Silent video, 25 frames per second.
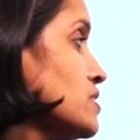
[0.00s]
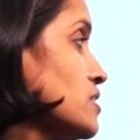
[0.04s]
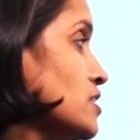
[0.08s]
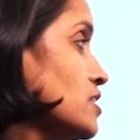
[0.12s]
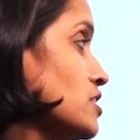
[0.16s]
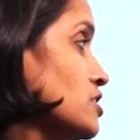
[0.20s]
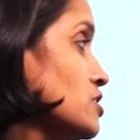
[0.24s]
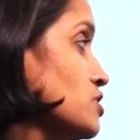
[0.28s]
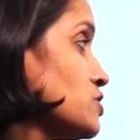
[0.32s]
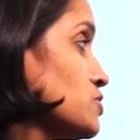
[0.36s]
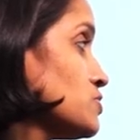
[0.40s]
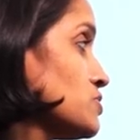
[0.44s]

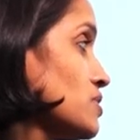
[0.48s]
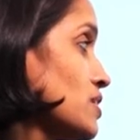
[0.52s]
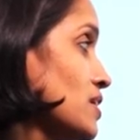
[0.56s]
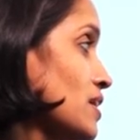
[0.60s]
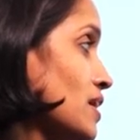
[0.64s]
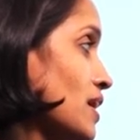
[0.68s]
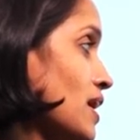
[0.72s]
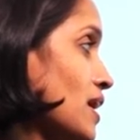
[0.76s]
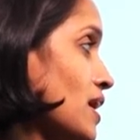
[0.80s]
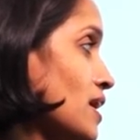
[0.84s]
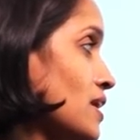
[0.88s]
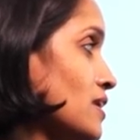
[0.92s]
into the
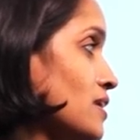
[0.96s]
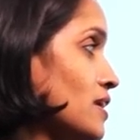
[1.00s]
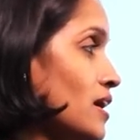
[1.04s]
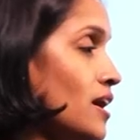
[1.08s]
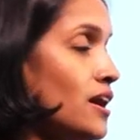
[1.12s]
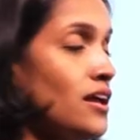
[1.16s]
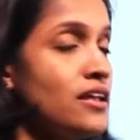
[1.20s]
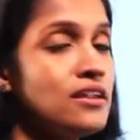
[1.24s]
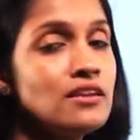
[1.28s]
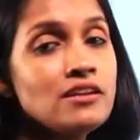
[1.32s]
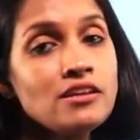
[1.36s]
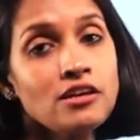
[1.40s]
can
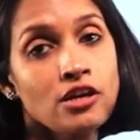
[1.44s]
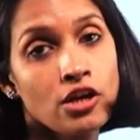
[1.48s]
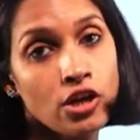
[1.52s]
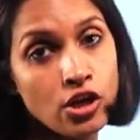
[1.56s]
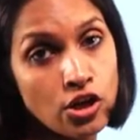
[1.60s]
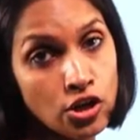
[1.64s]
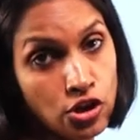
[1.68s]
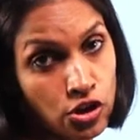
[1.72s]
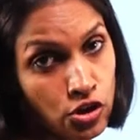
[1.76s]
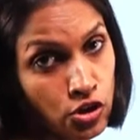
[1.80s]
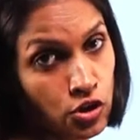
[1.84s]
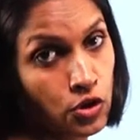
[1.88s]
and
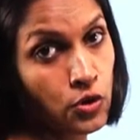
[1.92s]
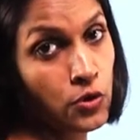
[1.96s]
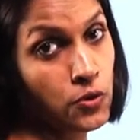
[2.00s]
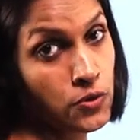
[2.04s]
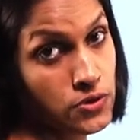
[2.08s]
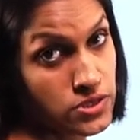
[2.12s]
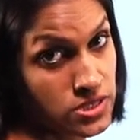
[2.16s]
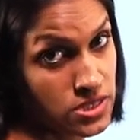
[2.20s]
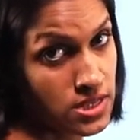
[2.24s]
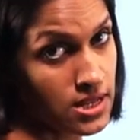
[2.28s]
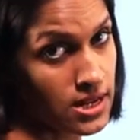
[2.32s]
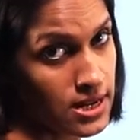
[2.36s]

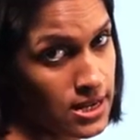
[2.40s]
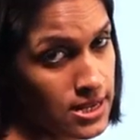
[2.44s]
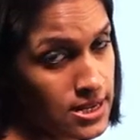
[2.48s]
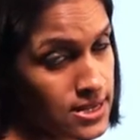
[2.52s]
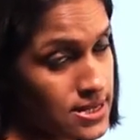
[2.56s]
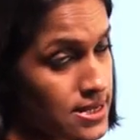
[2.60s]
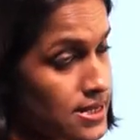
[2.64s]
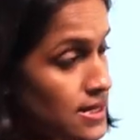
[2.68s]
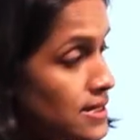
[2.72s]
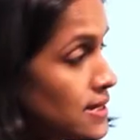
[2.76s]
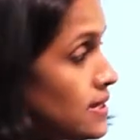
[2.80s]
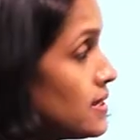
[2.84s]
close the
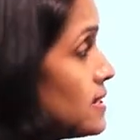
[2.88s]
lid,